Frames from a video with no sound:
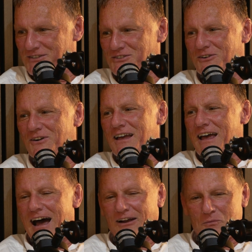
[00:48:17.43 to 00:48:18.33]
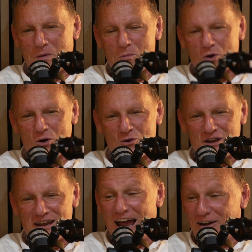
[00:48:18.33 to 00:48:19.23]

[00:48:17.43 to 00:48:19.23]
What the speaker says: Right? So I remember going in,